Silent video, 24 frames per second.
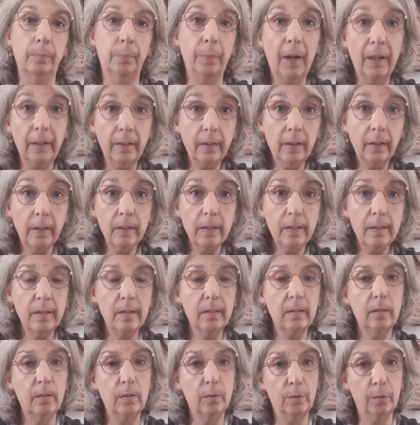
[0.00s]

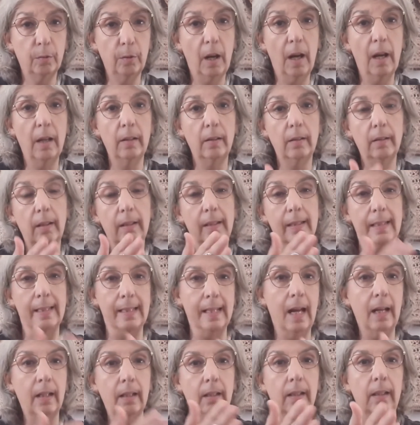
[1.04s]
patterns to write
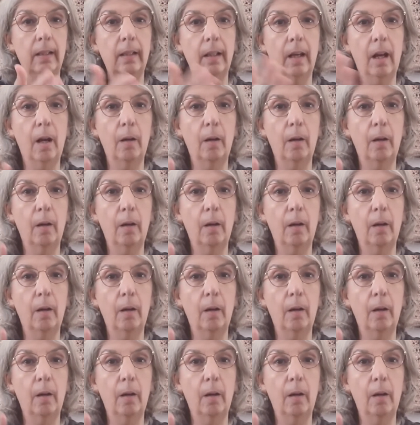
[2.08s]
exactly